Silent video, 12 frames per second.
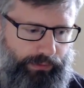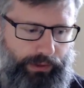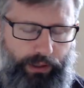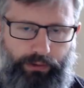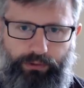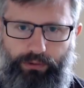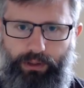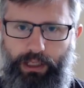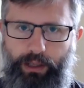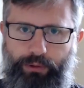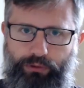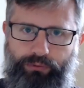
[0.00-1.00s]
you know, it's the
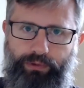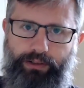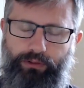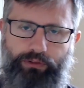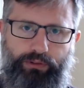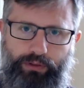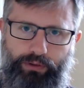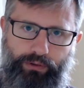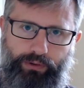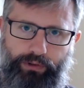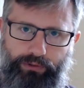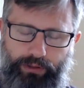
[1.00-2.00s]
lowest register
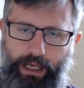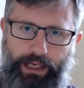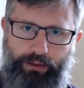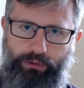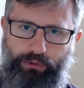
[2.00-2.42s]
on the scale,